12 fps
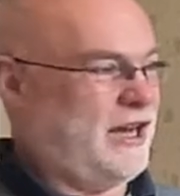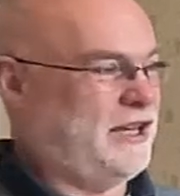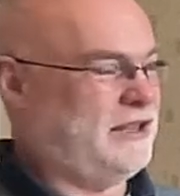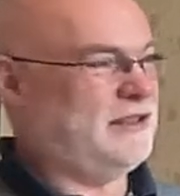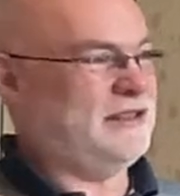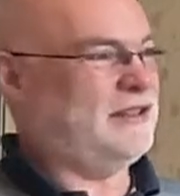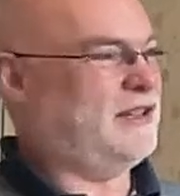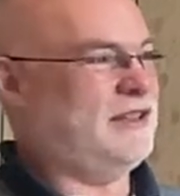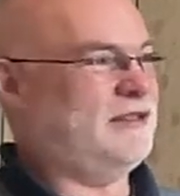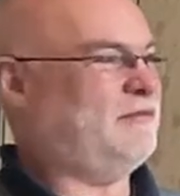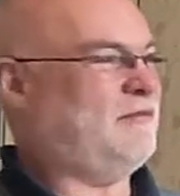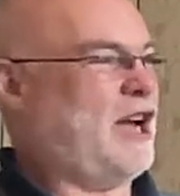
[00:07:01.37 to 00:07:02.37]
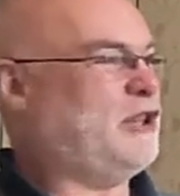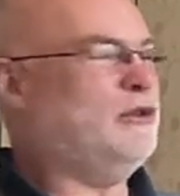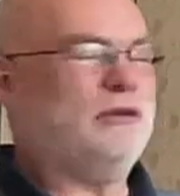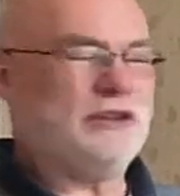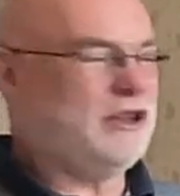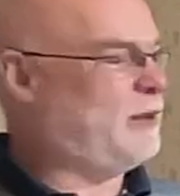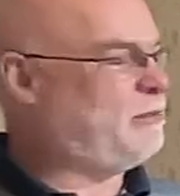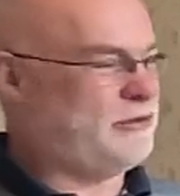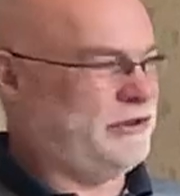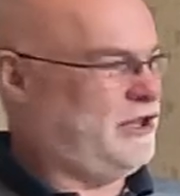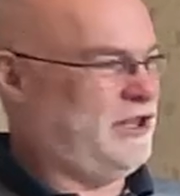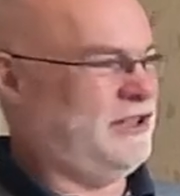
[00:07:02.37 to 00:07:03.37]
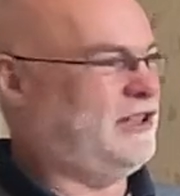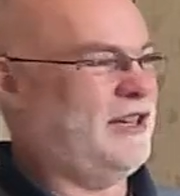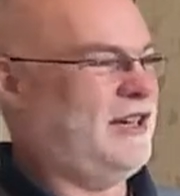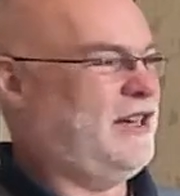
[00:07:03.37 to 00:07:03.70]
and I don't lip read,